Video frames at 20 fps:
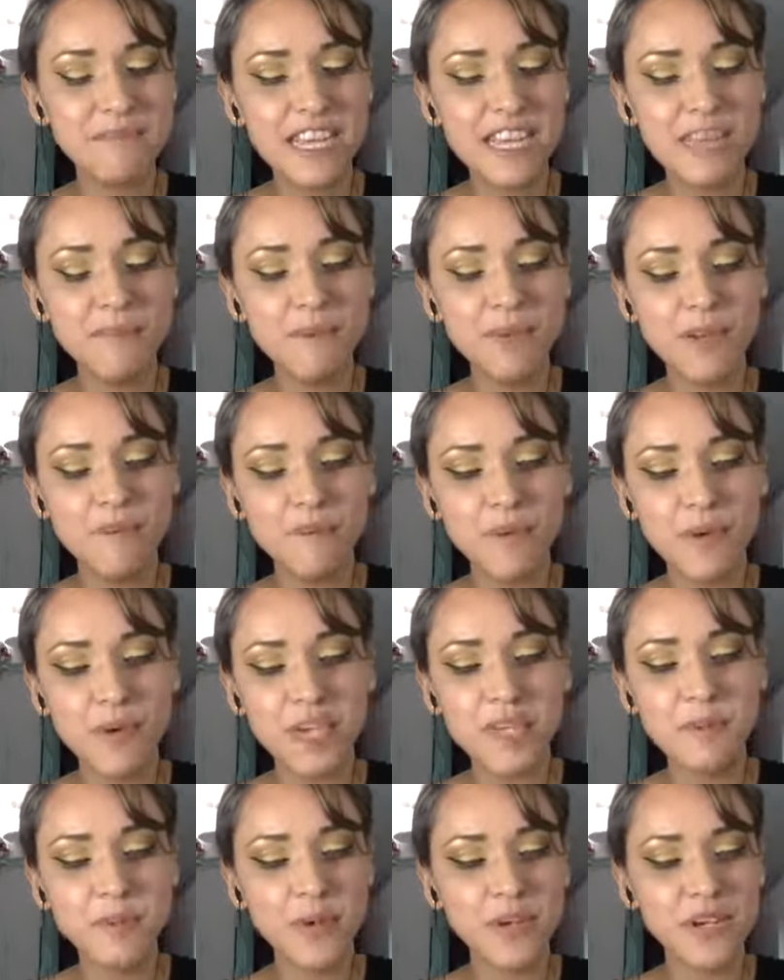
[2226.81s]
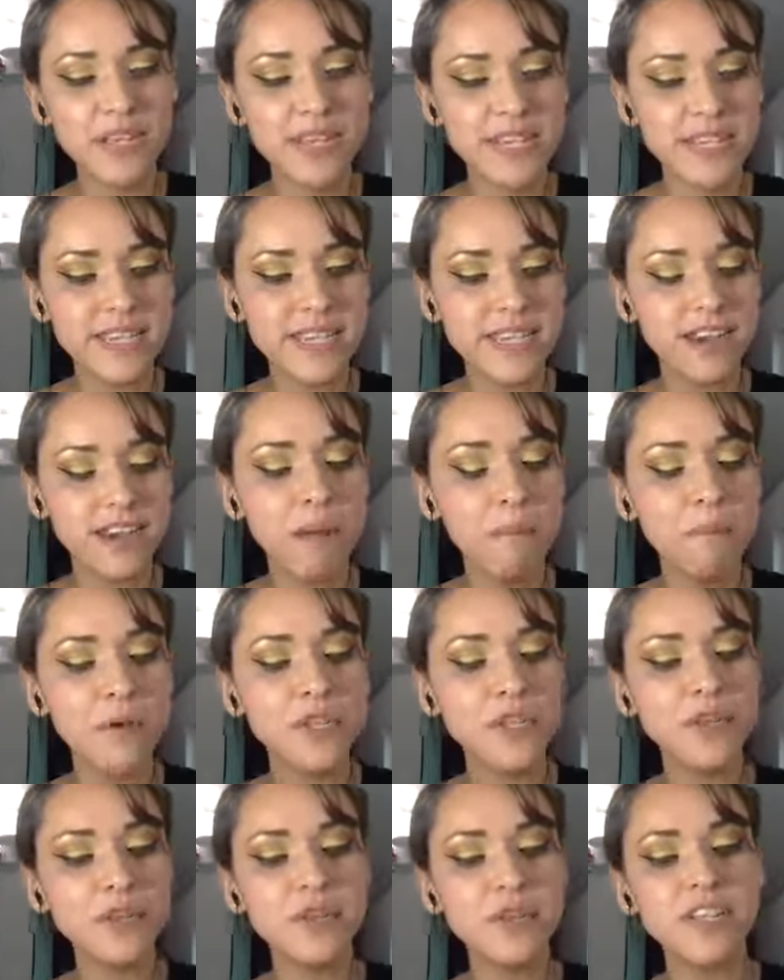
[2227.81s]
many beautiful experiences and
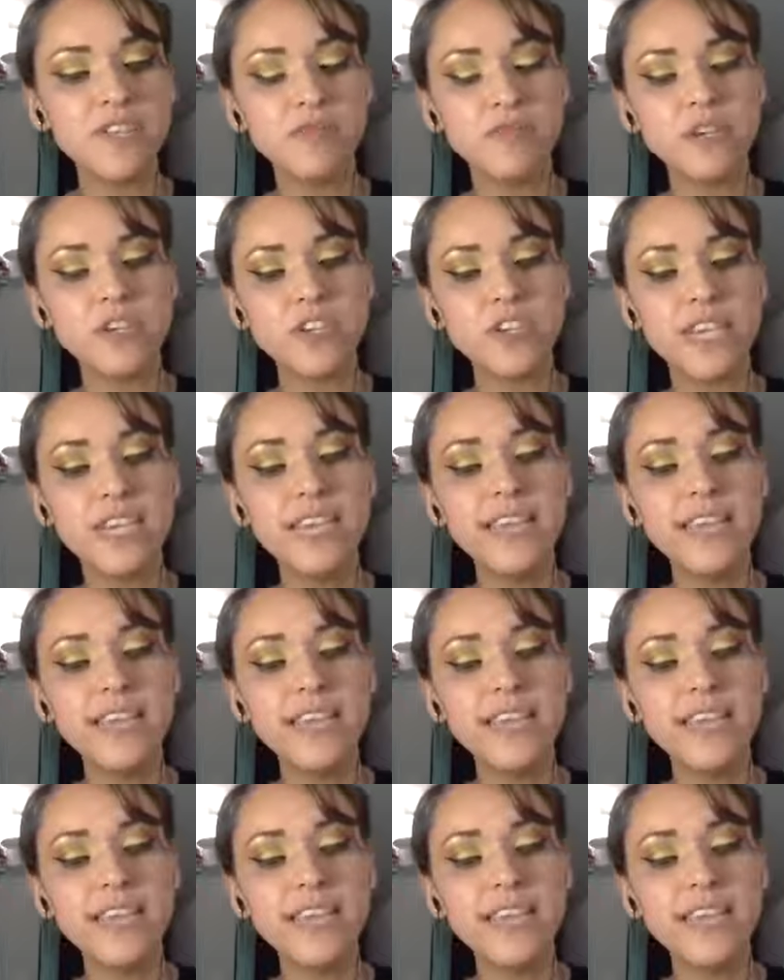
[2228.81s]
opportunities which